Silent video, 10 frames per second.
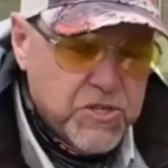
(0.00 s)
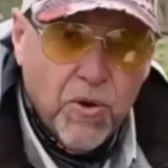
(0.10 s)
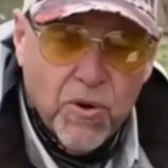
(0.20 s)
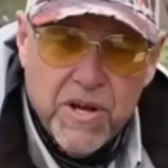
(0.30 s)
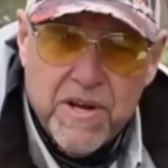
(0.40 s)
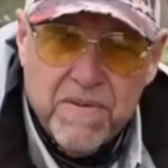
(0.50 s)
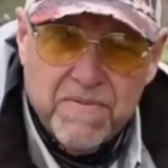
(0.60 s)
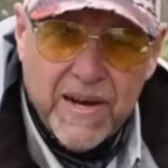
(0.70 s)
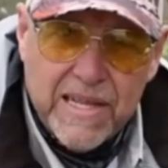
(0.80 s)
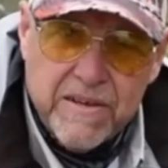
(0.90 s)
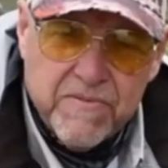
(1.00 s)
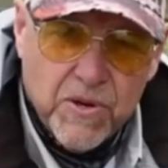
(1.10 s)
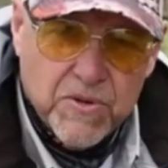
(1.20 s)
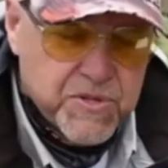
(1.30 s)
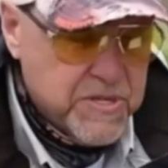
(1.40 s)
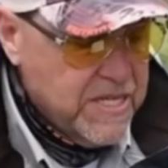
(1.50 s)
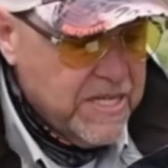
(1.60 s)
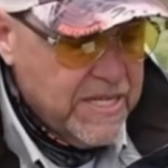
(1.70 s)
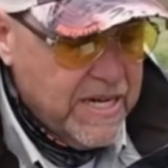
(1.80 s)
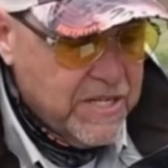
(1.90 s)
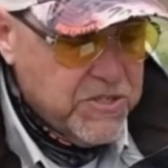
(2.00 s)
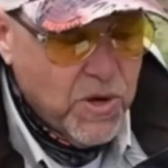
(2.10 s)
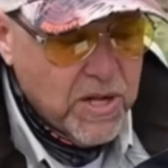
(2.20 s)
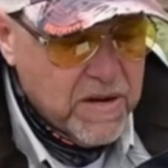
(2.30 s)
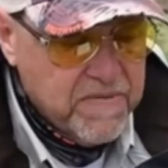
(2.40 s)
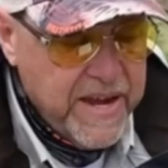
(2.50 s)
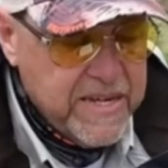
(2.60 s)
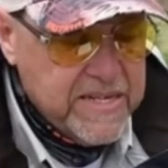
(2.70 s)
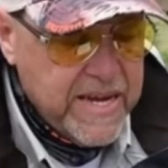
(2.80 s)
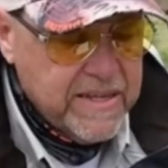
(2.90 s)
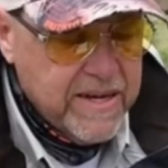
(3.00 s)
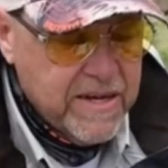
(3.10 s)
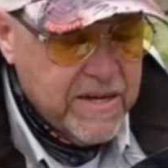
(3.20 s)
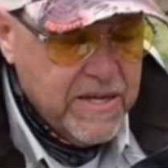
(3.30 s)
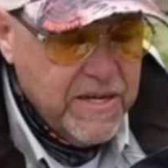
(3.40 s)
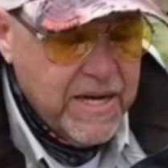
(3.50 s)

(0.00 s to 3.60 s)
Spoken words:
So, finally, folks, to all our fans out there,